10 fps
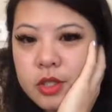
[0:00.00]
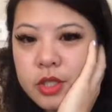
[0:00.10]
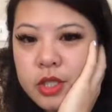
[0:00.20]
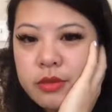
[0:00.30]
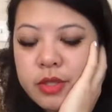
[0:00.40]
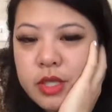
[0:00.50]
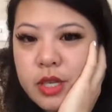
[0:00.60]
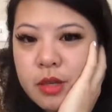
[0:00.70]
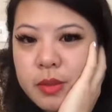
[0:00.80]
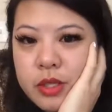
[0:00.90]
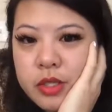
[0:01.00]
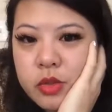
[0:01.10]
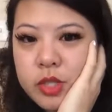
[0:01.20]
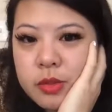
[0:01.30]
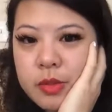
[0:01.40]
you didn't even talk about the
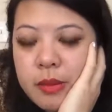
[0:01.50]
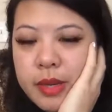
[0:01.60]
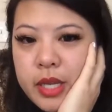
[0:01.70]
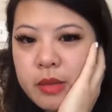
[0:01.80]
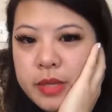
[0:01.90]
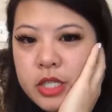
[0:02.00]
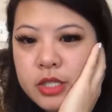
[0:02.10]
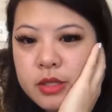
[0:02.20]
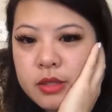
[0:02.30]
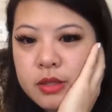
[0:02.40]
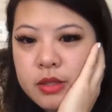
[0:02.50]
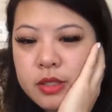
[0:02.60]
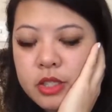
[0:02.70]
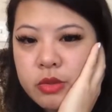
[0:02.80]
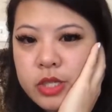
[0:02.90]
switchMap animation
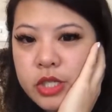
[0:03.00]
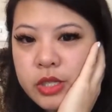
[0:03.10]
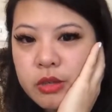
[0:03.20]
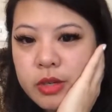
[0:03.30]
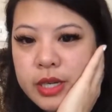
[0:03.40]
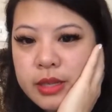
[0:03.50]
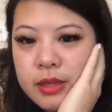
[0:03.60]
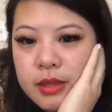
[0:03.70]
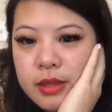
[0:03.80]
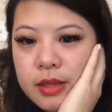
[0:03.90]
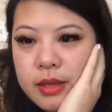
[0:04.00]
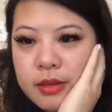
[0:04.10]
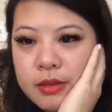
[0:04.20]
situation or anything like that.